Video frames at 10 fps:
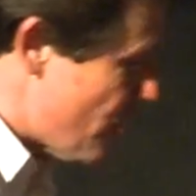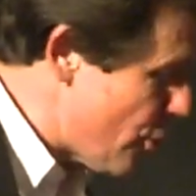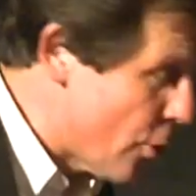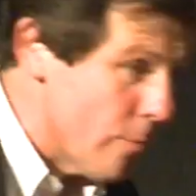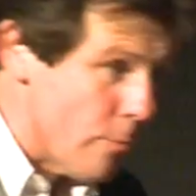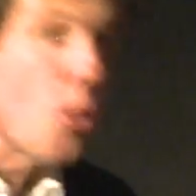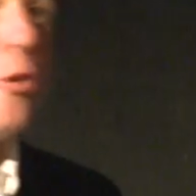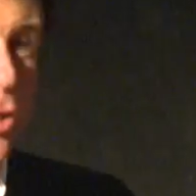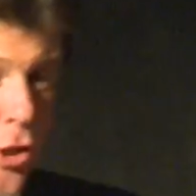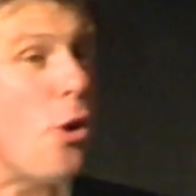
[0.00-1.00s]
to
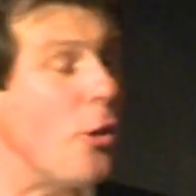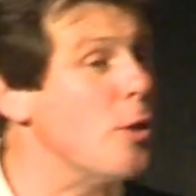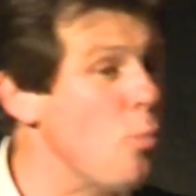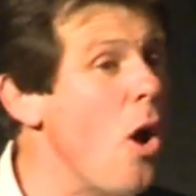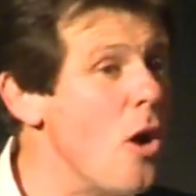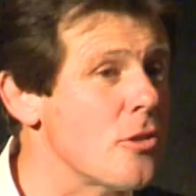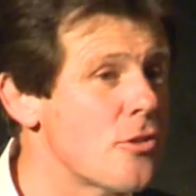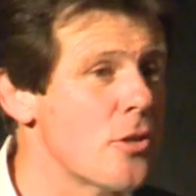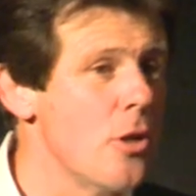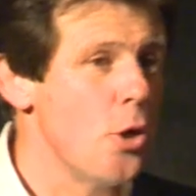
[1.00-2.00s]
whose shot it was.
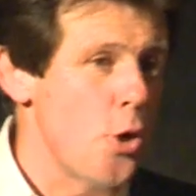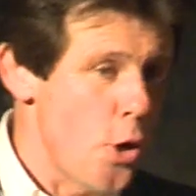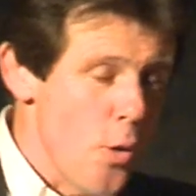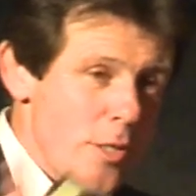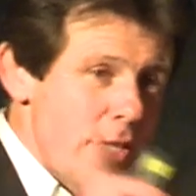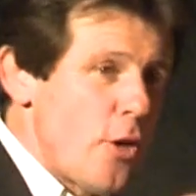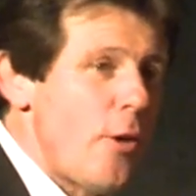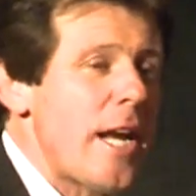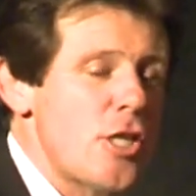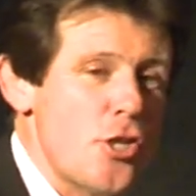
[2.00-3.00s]
Who was the
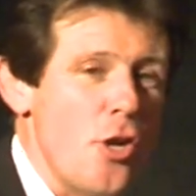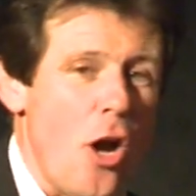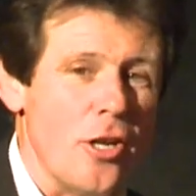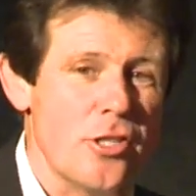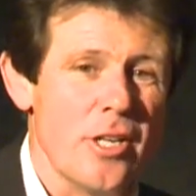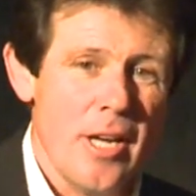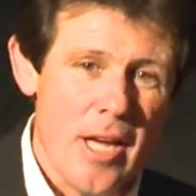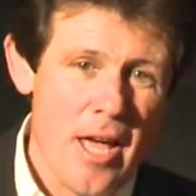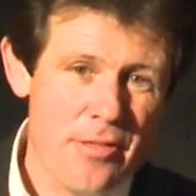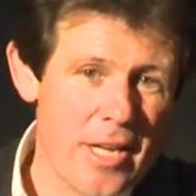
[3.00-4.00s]
cracked shot
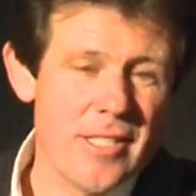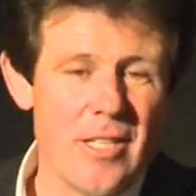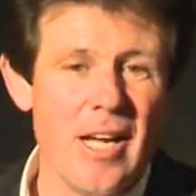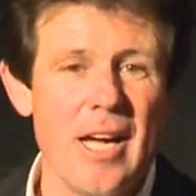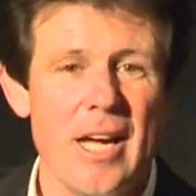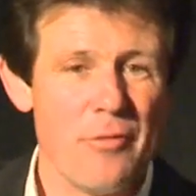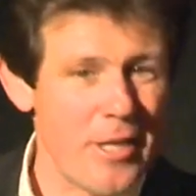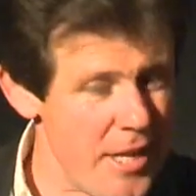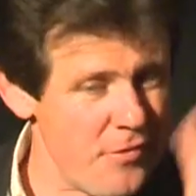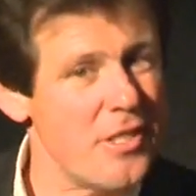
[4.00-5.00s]

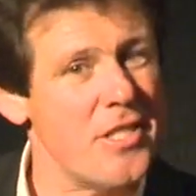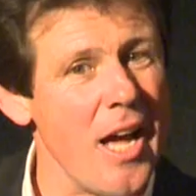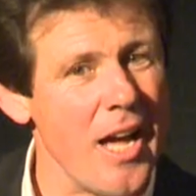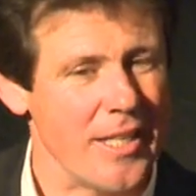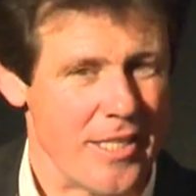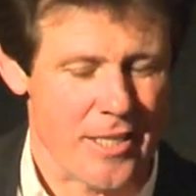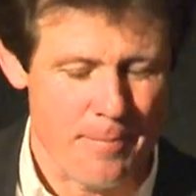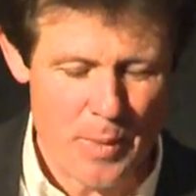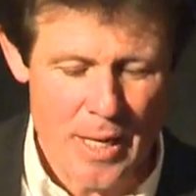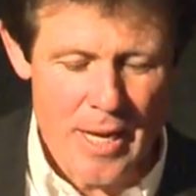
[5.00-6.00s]
that hit the target?
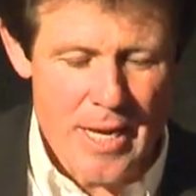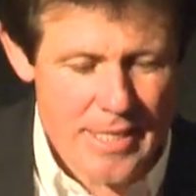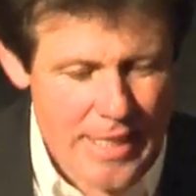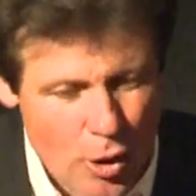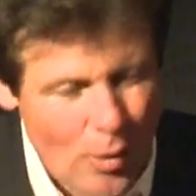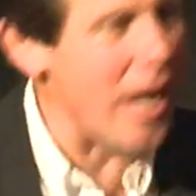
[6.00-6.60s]
So